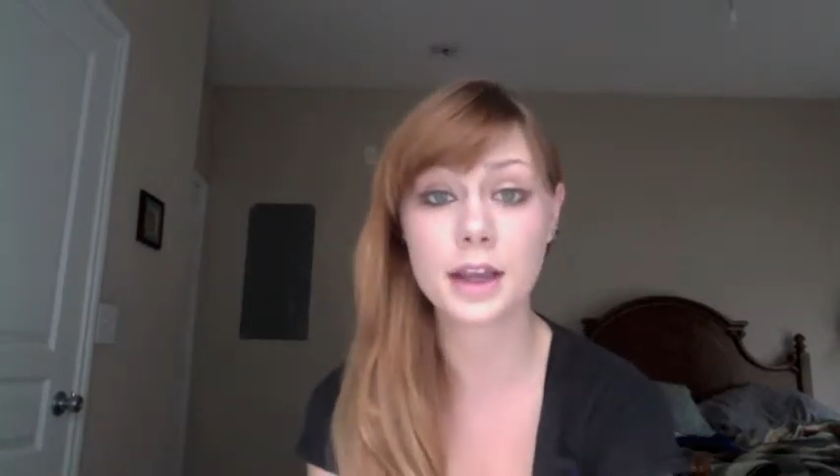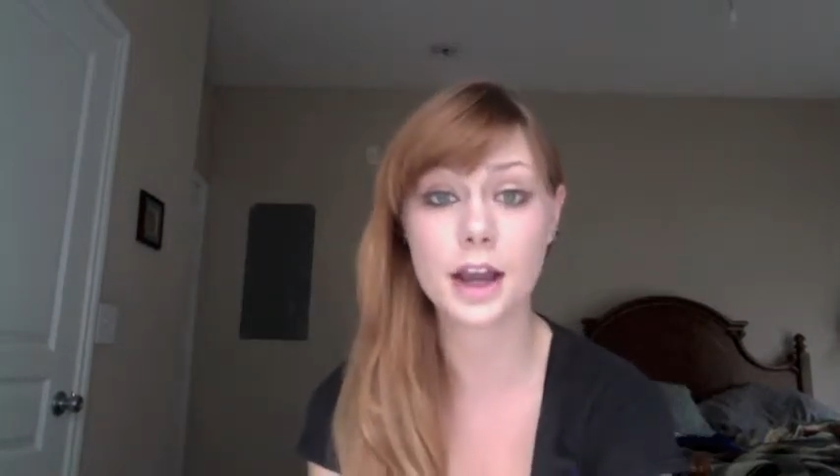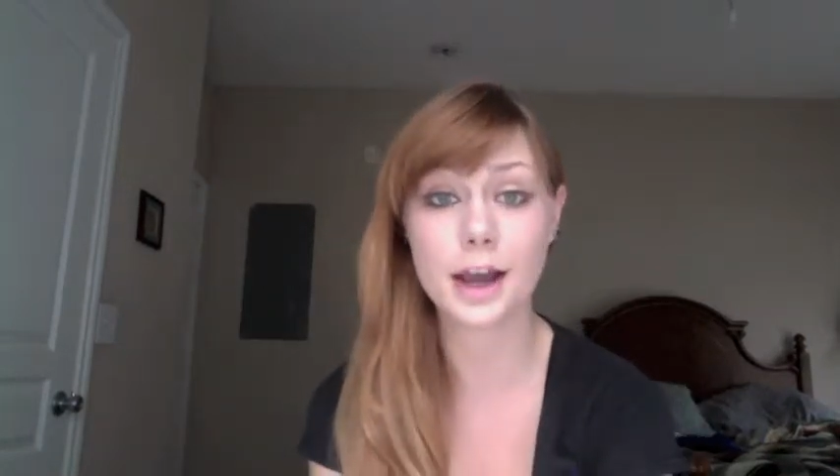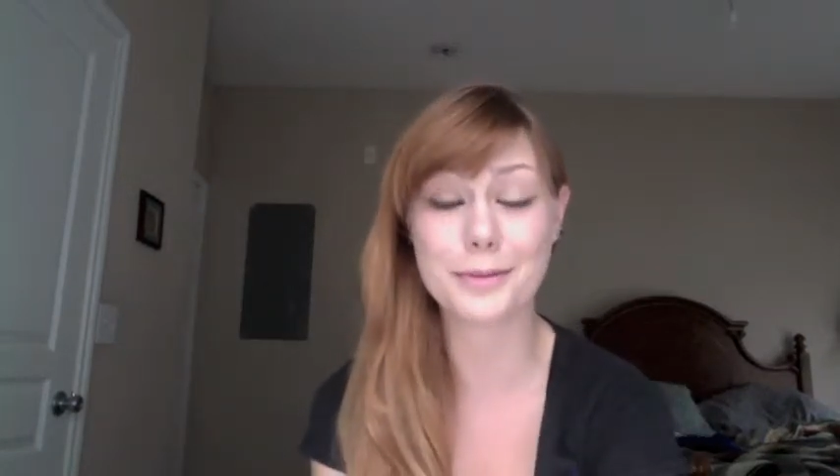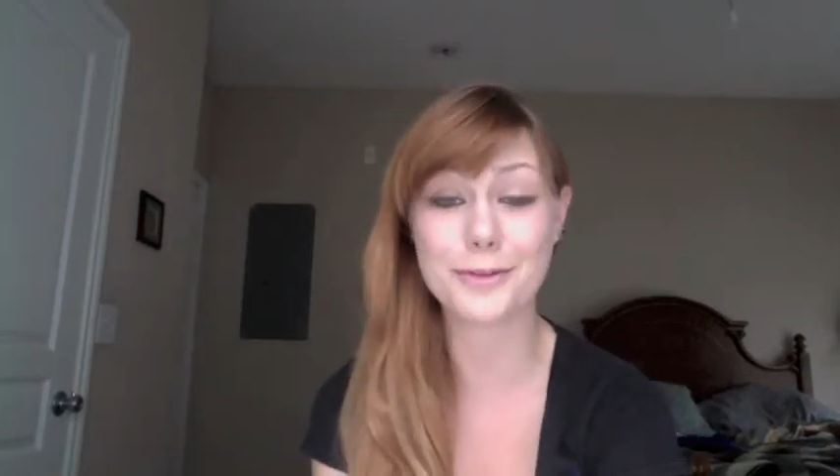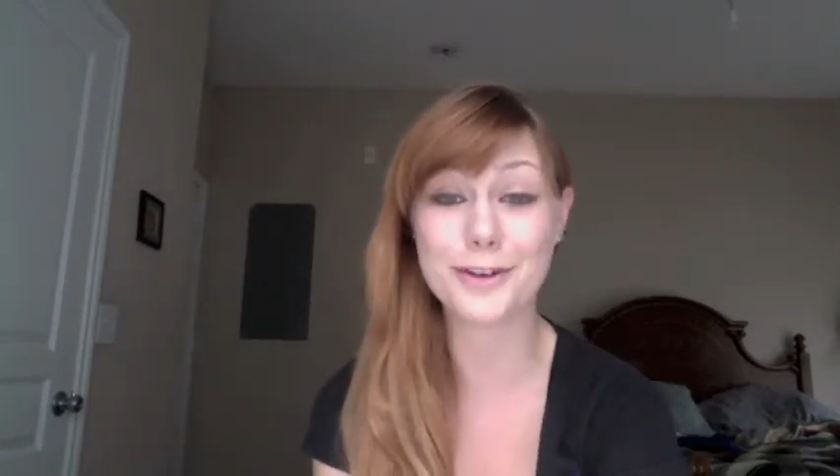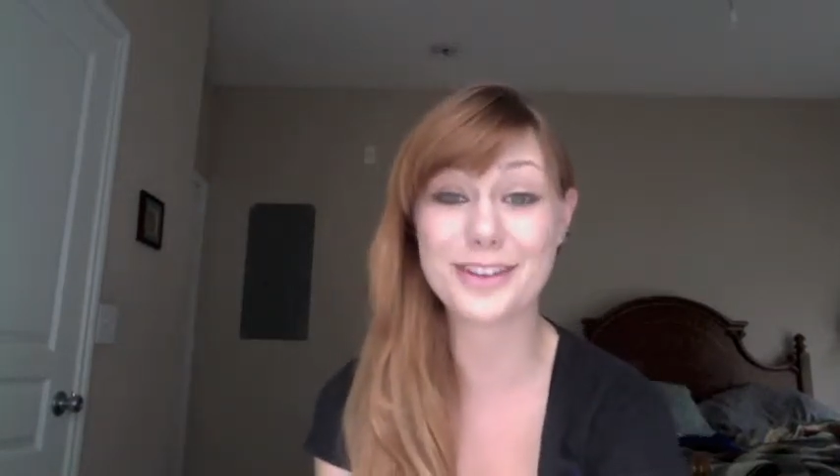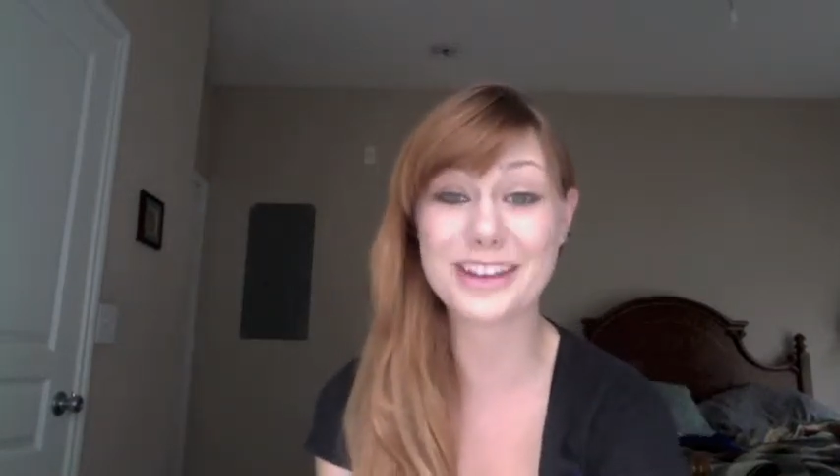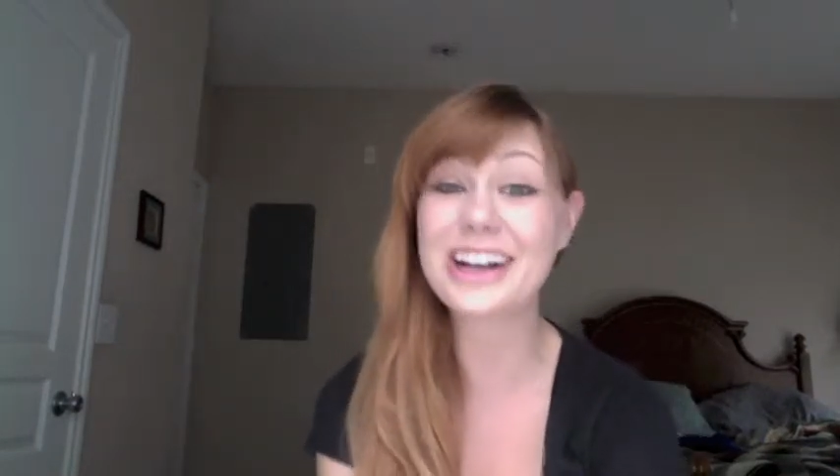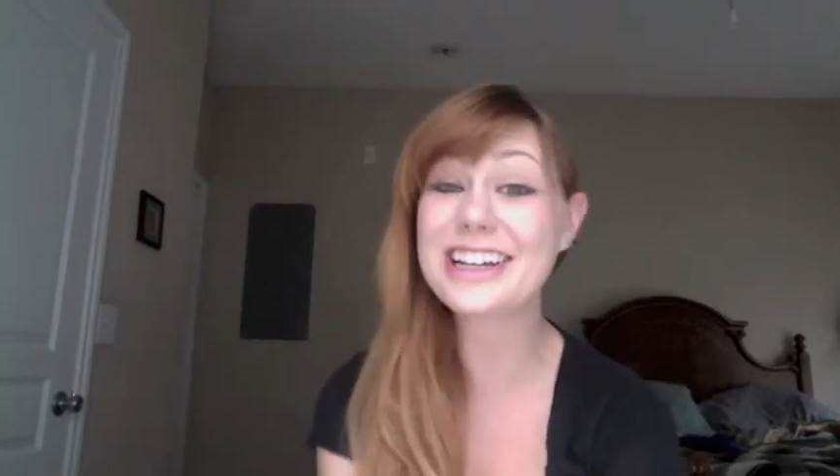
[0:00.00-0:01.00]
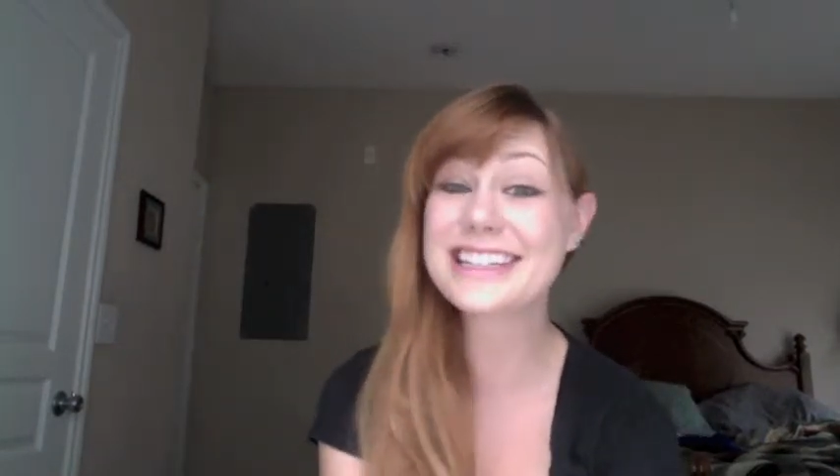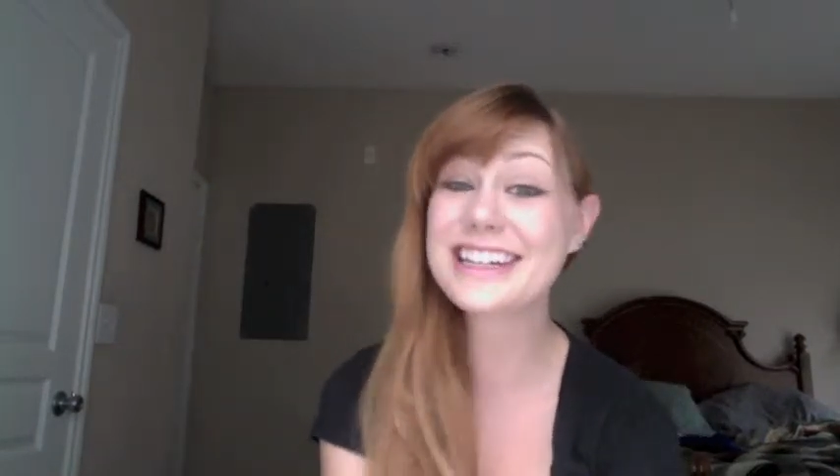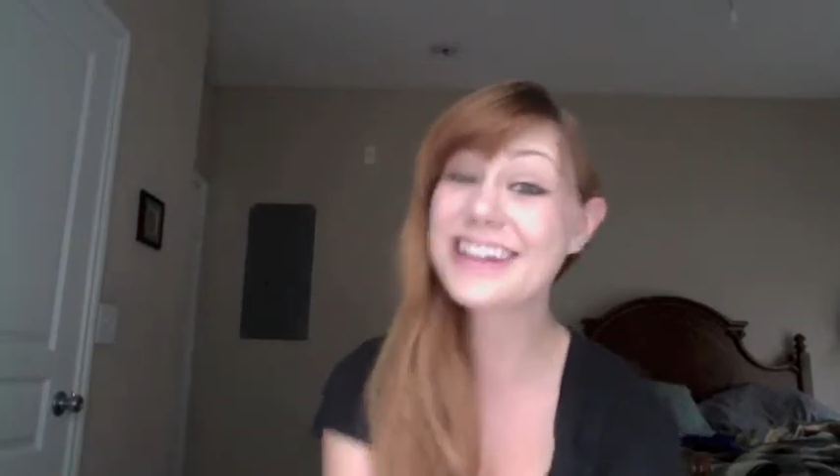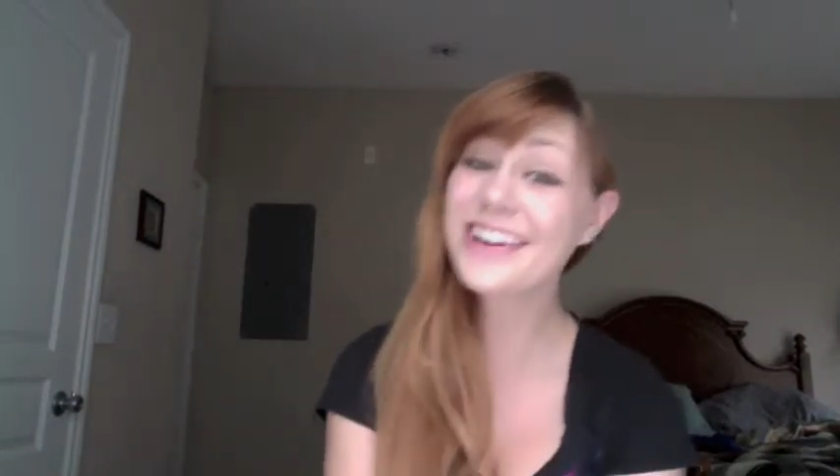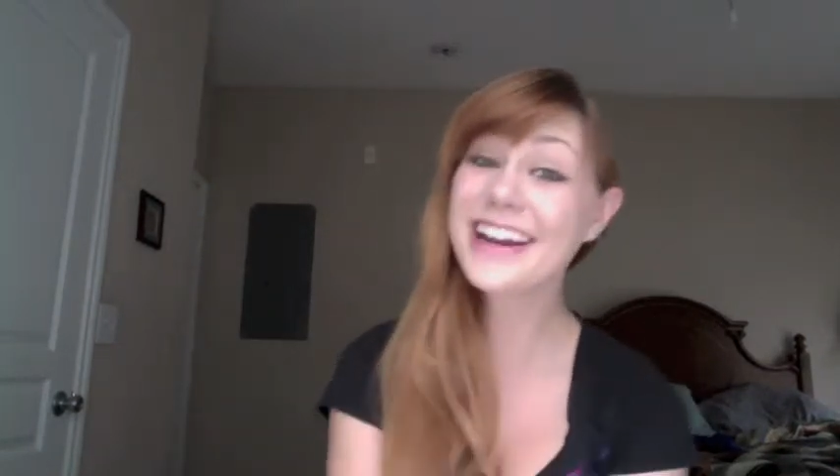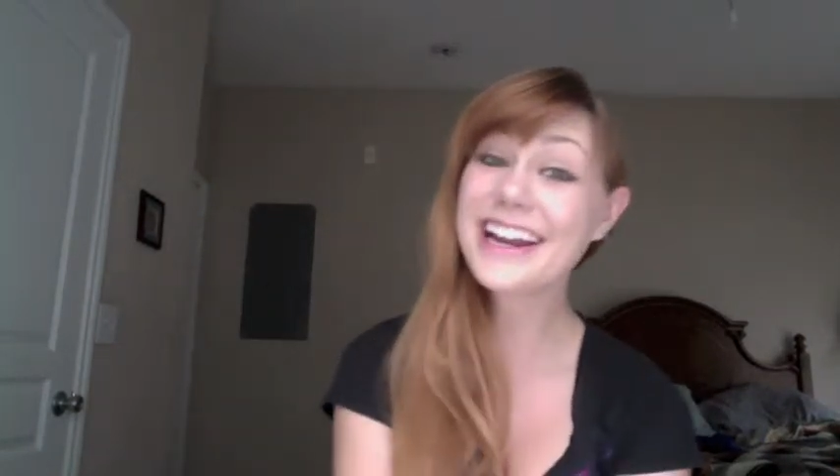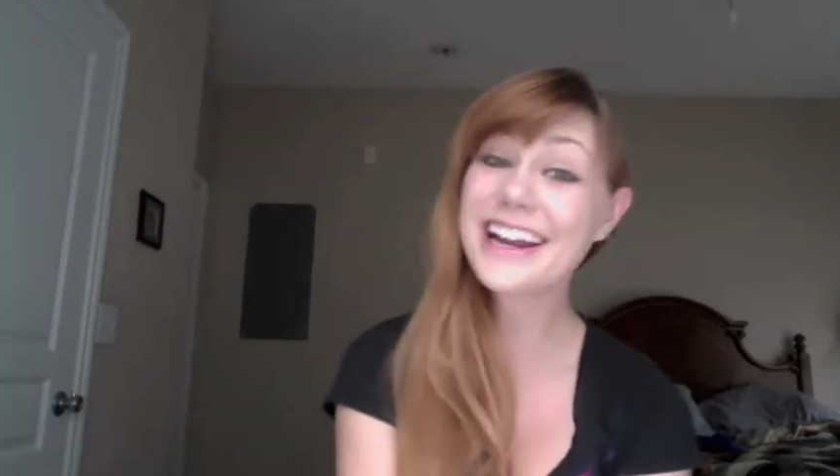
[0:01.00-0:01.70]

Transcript: If you're in the Austin area,